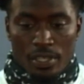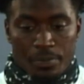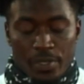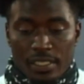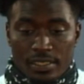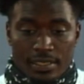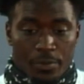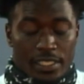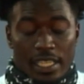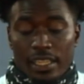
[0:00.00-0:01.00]

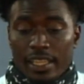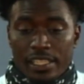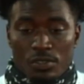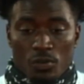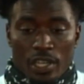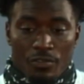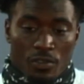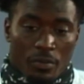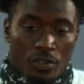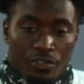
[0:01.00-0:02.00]
be second guessing or whatever
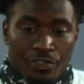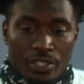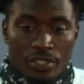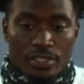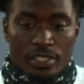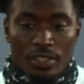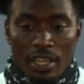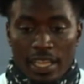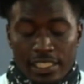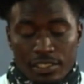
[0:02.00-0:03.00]
when I'm on the field. You know,
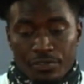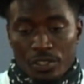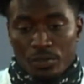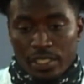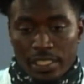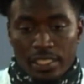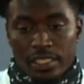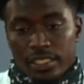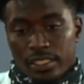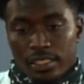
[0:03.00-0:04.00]
I actually feel really
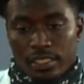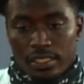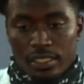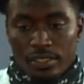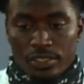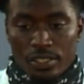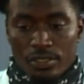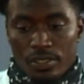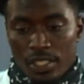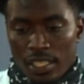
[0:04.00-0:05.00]
good. You know,
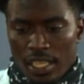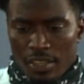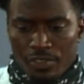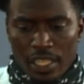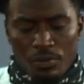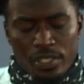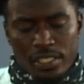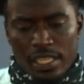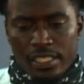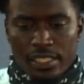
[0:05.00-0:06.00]
so I feel like once
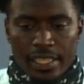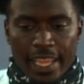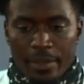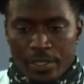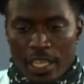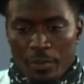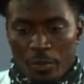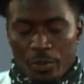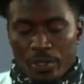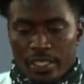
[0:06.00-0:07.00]
it's actually game time, I'll
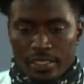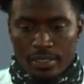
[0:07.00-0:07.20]
be ready.